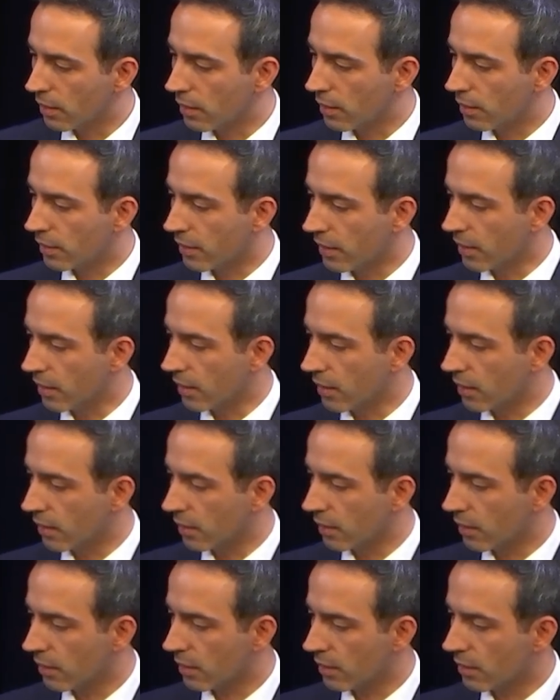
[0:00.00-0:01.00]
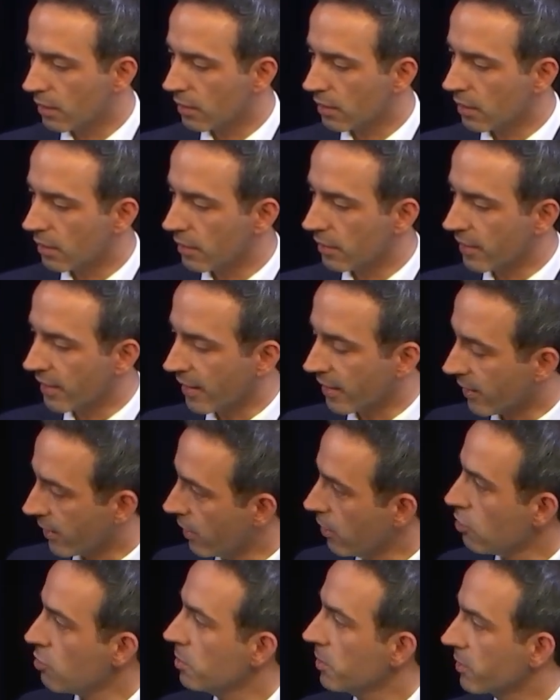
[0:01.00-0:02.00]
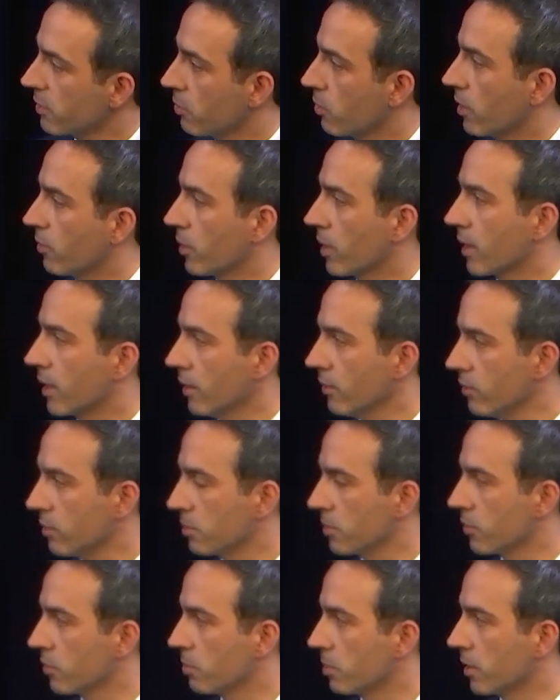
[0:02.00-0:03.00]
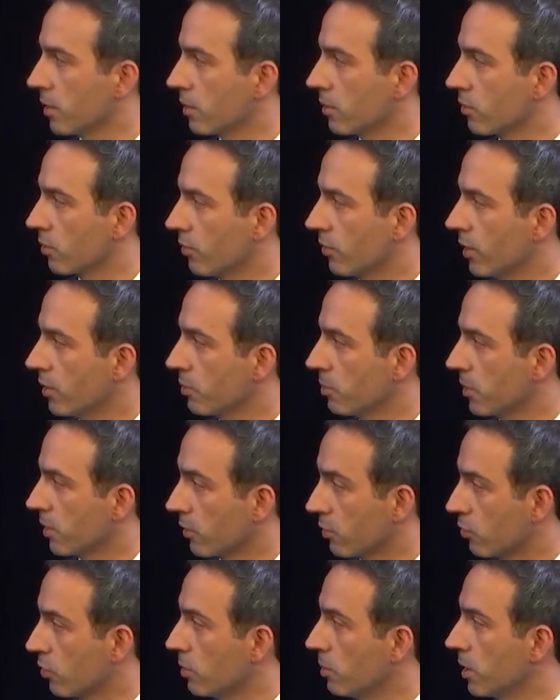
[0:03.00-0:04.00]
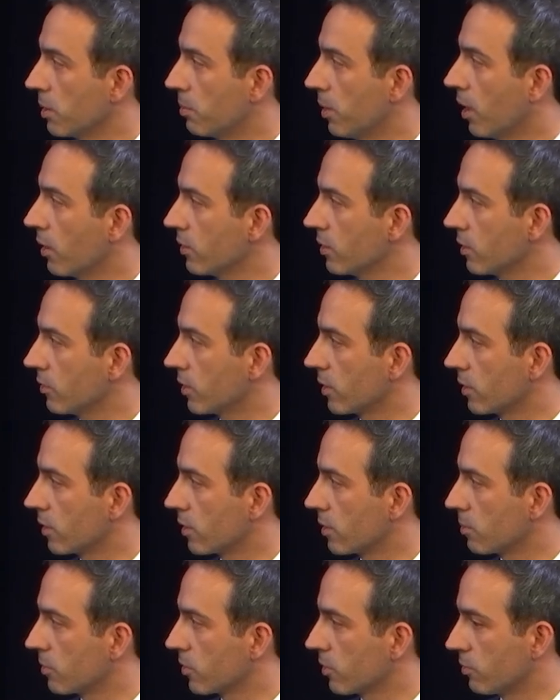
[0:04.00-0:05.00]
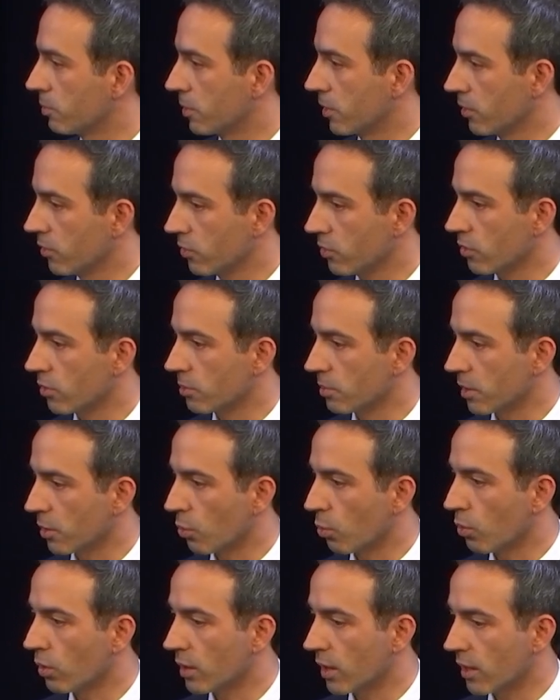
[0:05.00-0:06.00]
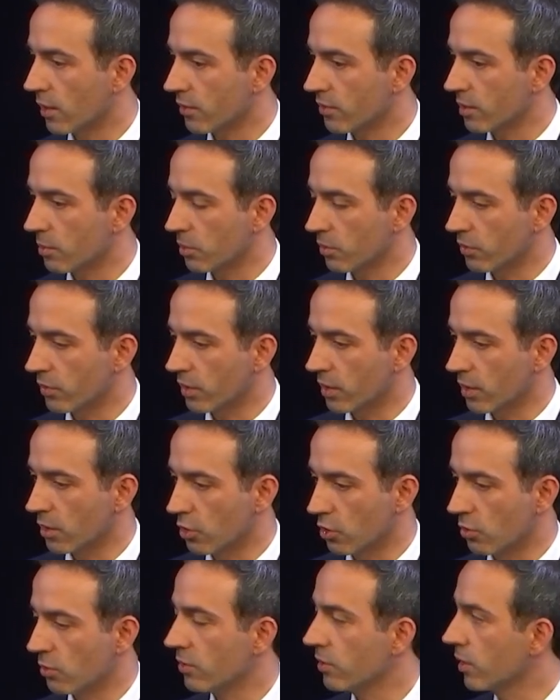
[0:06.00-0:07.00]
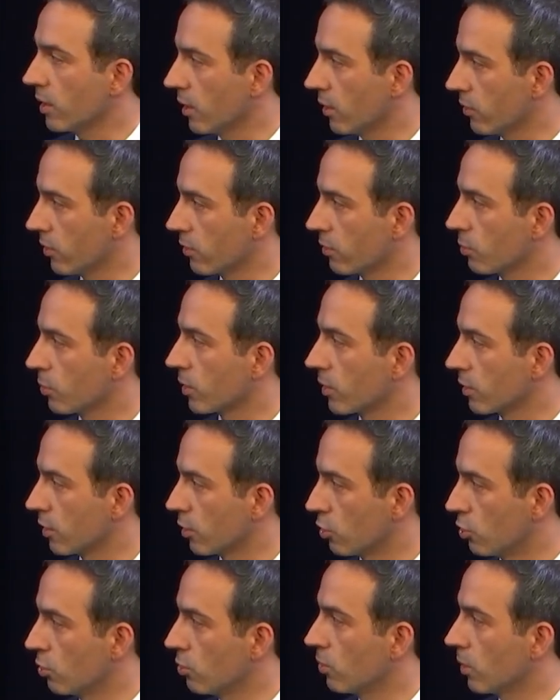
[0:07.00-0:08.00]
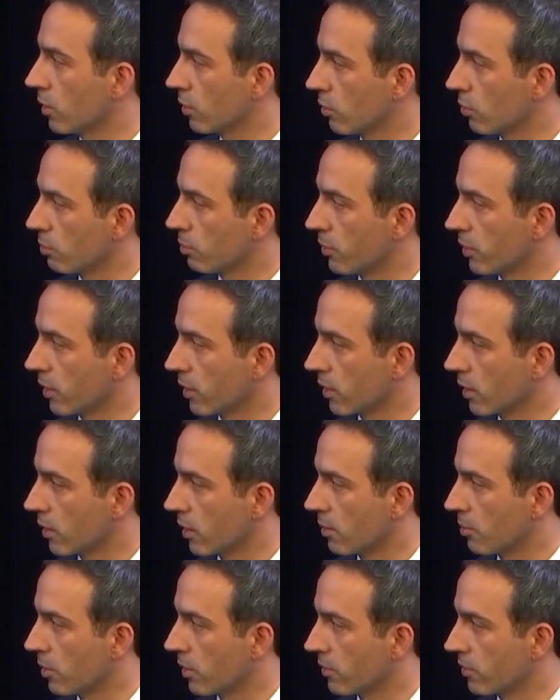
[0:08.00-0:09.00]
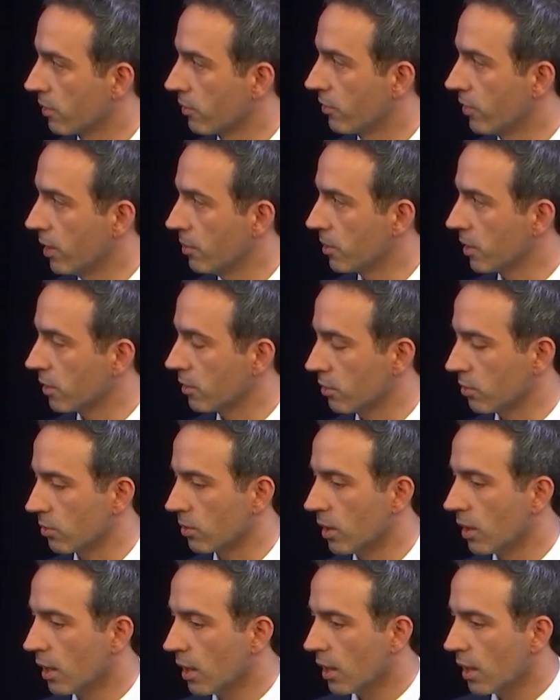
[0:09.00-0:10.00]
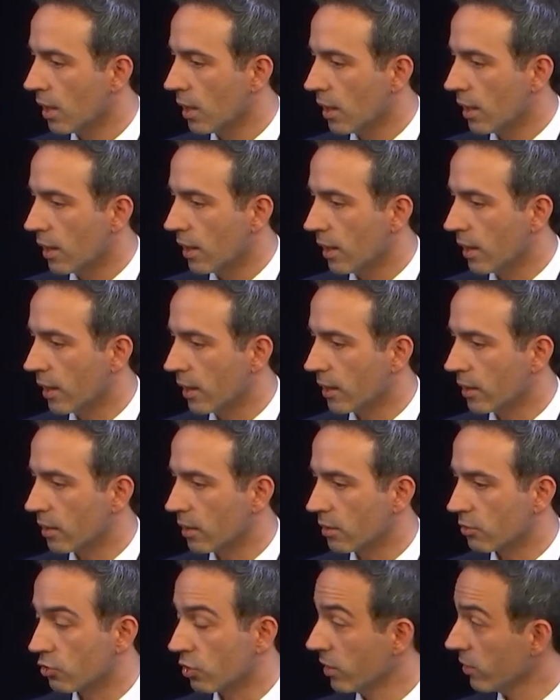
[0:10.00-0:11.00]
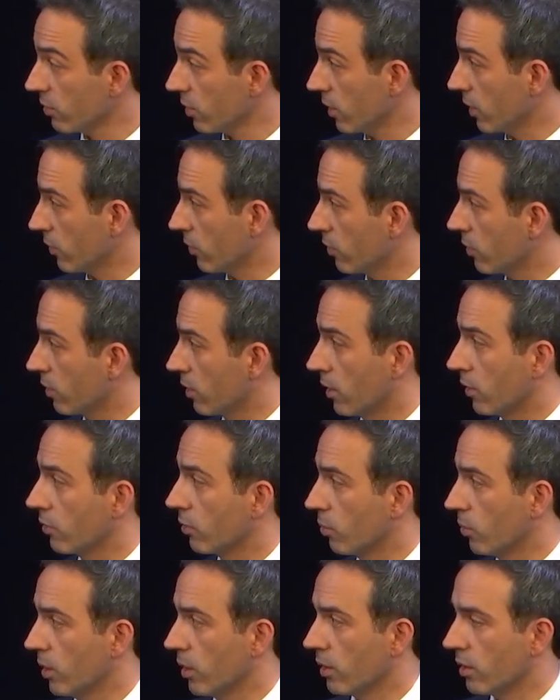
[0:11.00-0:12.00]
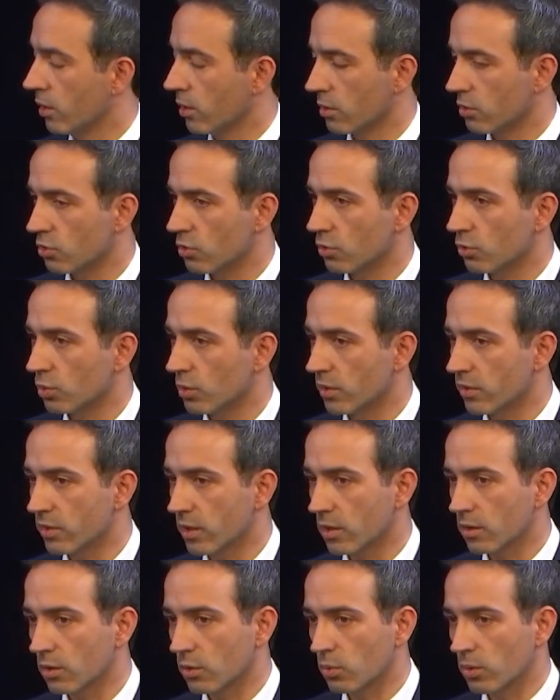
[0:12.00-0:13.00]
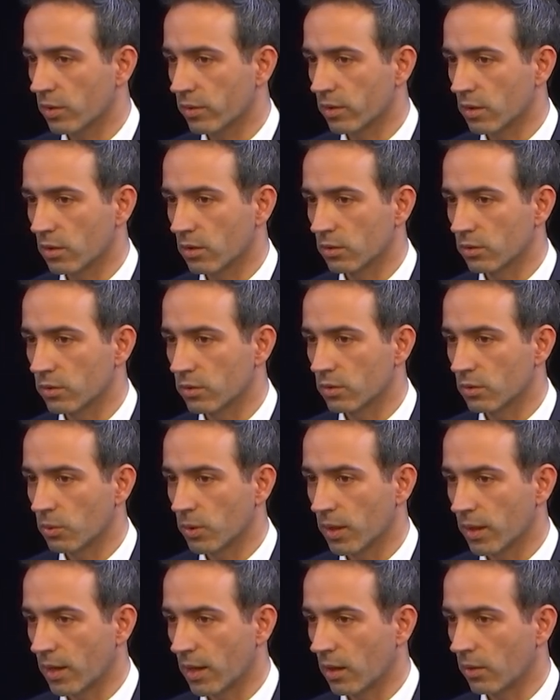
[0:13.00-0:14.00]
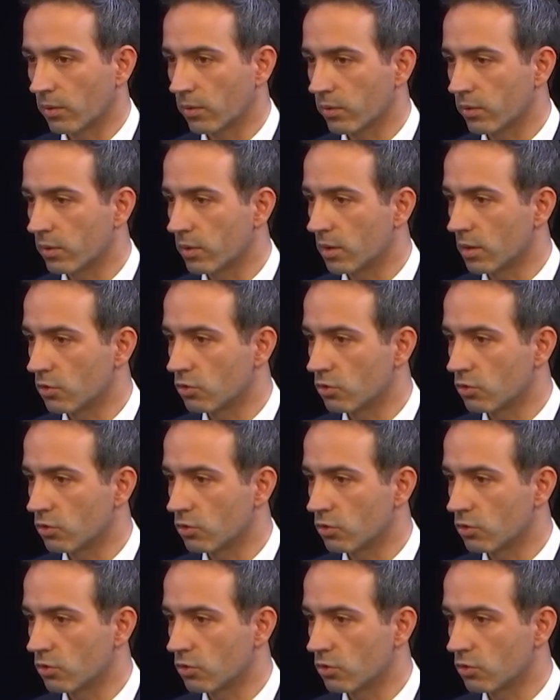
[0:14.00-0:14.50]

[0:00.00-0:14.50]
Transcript: the the engagements that we have with customers have been, so far has been extremely positive in terms of brainstorming what are some of the use cases where they do want to bring A W S AppFabric to. And just last, last week, on June twenty-second, we announced, we announced the